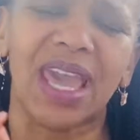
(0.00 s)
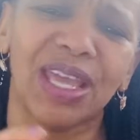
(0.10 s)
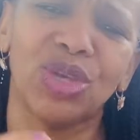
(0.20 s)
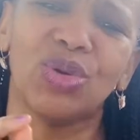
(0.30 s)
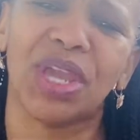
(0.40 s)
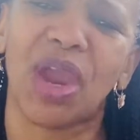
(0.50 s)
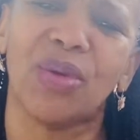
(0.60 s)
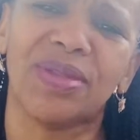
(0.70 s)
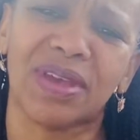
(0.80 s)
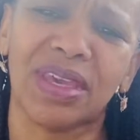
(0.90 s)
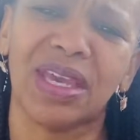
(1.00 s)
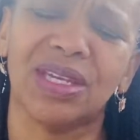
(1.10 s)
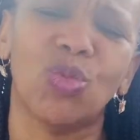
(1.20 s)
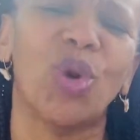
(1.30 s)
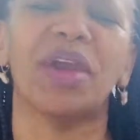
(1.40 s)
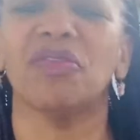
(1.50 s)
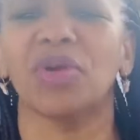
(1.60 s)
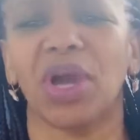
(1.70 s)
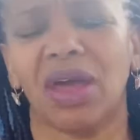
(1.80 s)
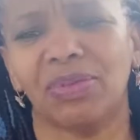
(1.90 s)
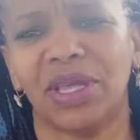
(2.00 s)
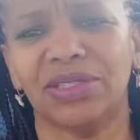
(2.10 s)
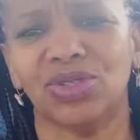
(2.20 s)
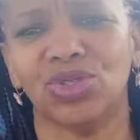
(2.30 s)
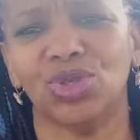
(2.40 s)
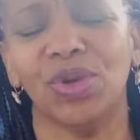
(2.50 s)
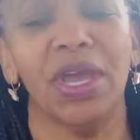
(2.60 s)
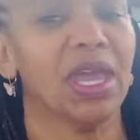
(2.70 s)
Can you carry the kingdom wherever God places you,